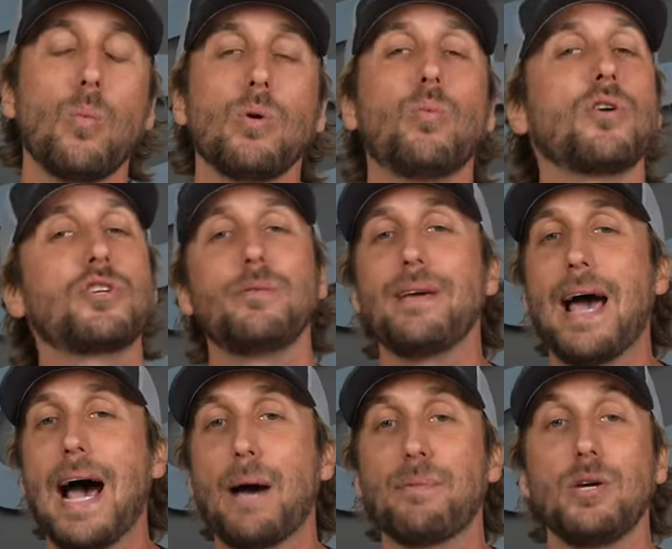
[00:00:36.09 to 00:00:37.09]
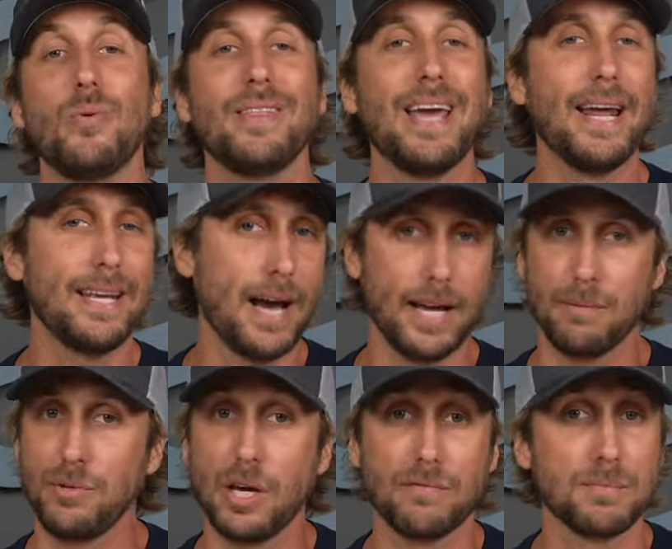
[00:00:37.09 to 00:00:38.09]
We want you to be happy with any
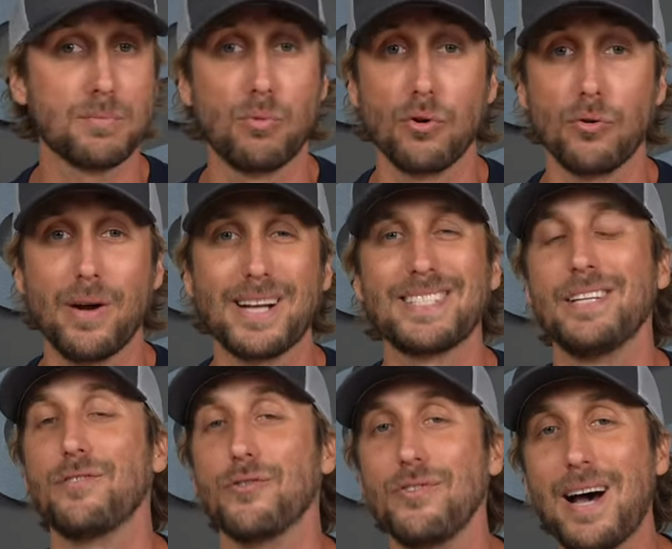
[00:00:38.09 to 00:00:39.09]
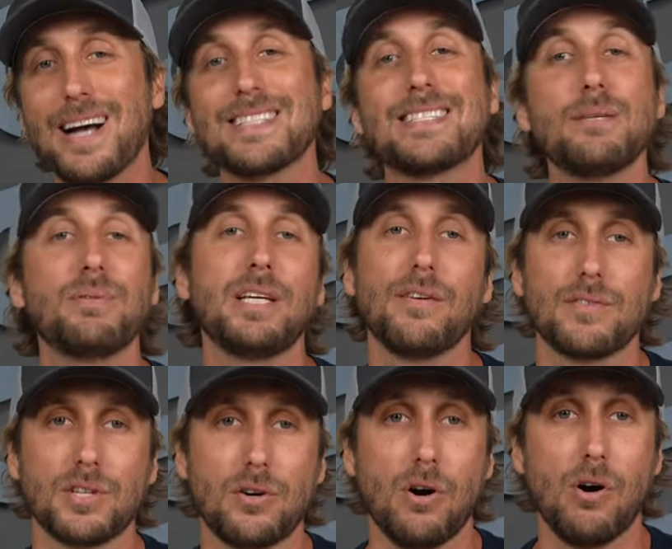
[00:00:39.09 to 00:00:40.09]
item you get from SportRx, and if you're not, simply give
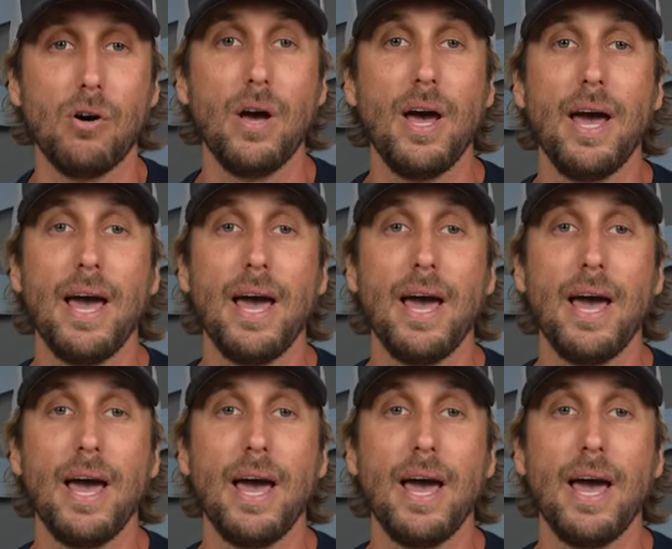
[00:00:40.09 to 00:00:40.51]
us a call,